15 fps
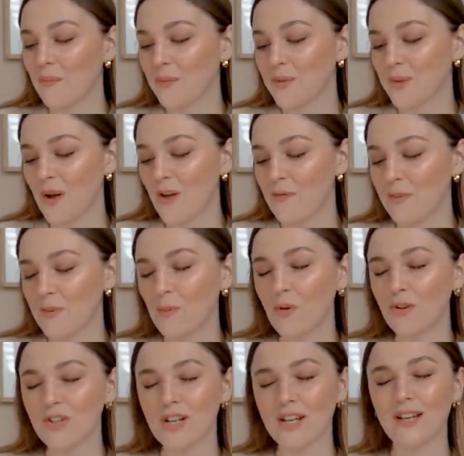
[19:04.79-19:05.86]
So I've been
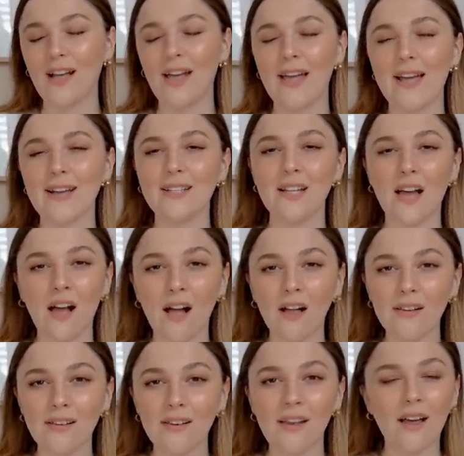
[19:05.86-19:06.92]
watching a
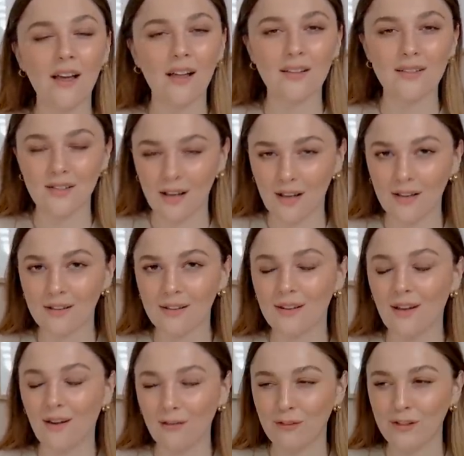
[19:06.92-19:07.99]
ton and
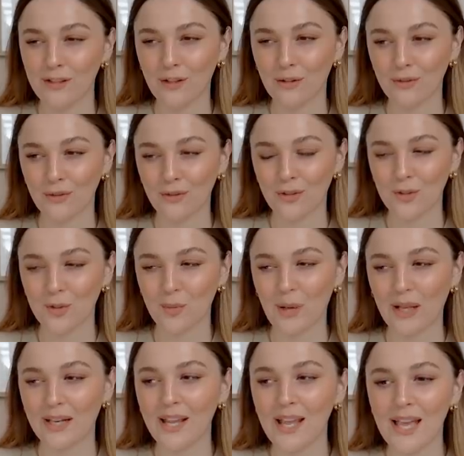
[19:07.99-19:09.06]
ton of videos on YouTube,
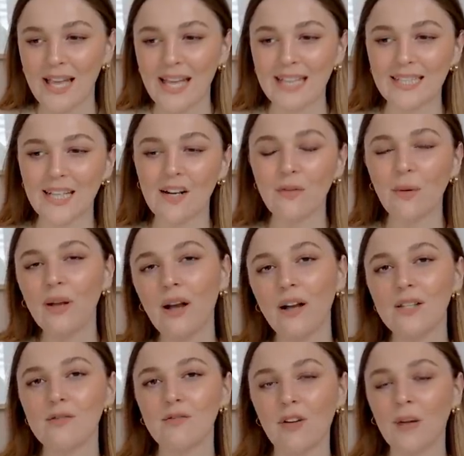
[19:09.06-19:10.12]
and it's kind of quite
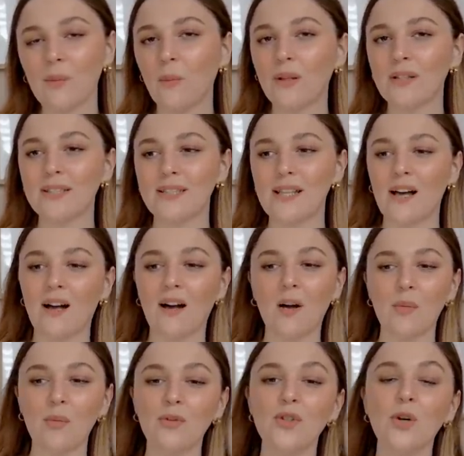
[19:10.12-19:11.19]
hard to find ones that
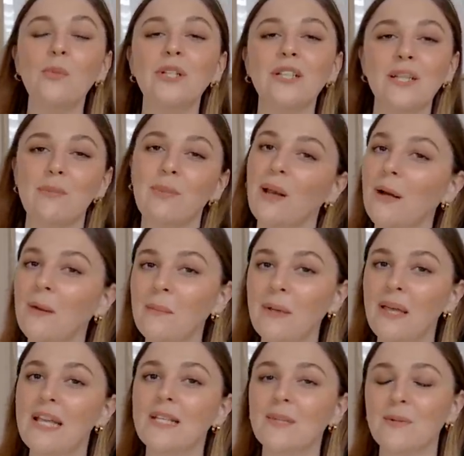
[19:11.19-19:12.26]
are predominantly
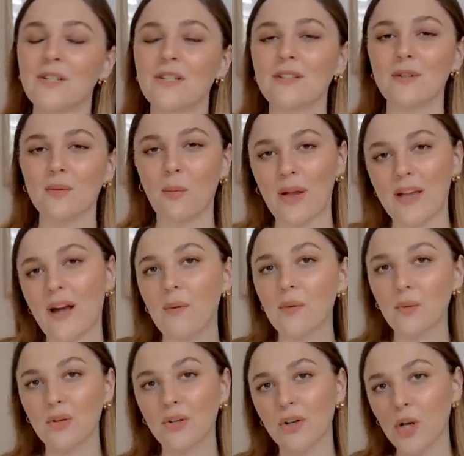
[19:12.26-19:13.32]
plant-based, which is the way I
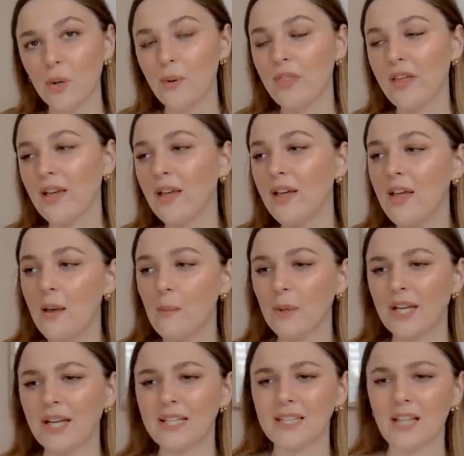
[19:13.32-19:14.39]
would want to go with it,
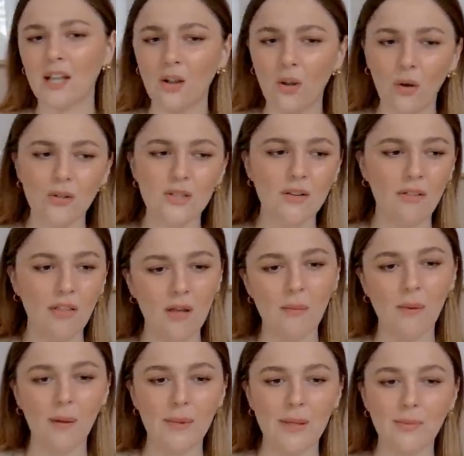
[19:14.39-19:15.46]
because a lot of
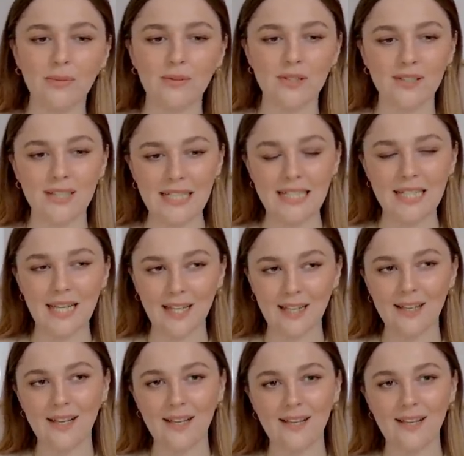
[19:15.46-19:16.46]
them are people just eating